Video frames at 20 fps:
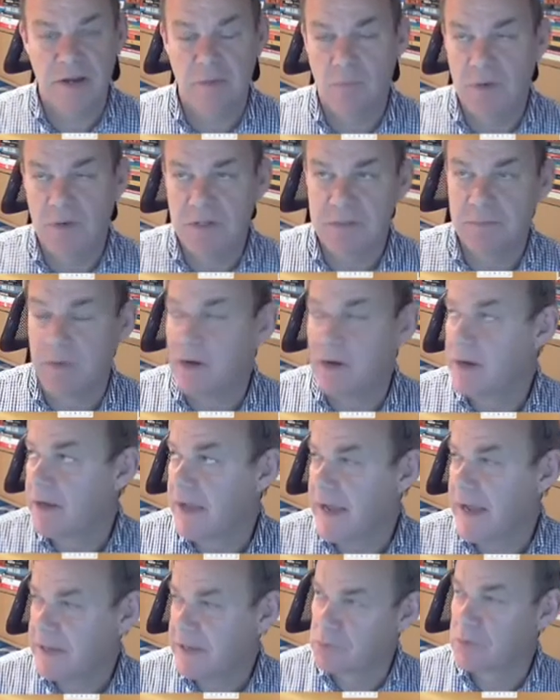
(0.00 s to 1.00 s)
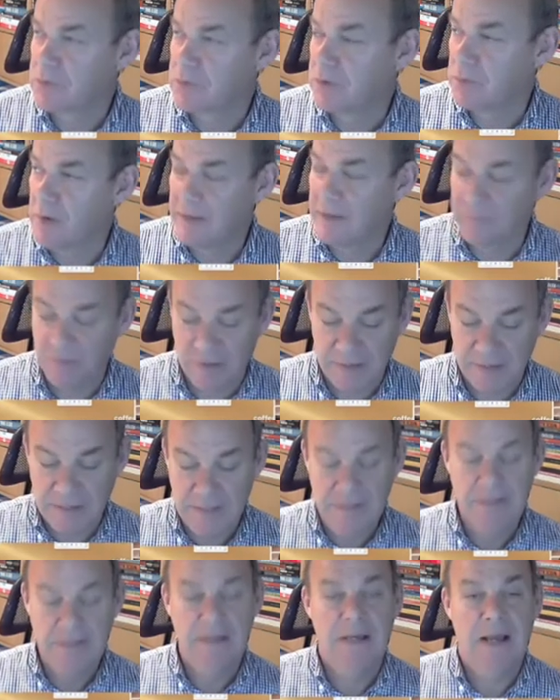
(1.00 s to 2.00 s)
one's by Atul Gawande.
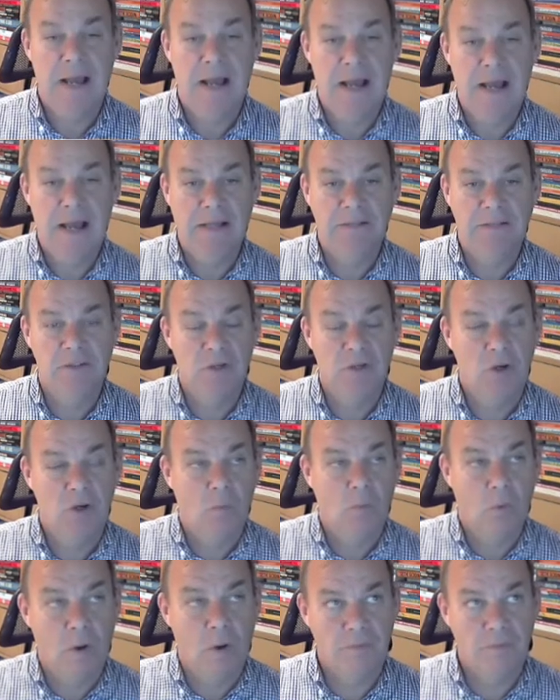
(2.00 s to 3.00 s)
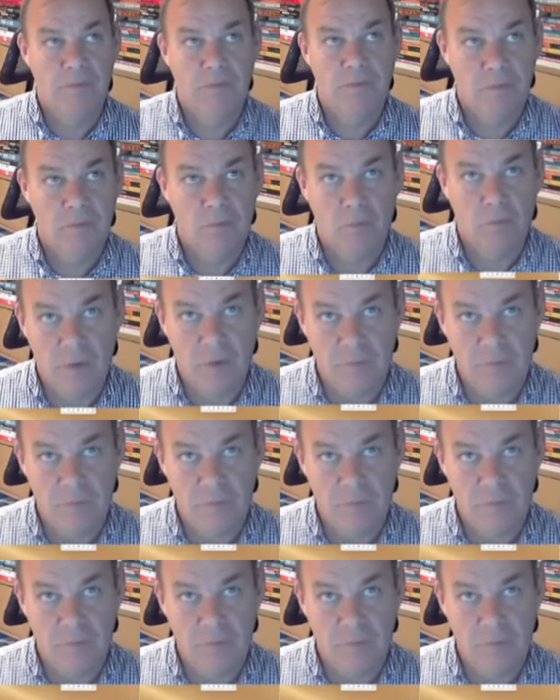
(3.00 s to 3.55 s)
And what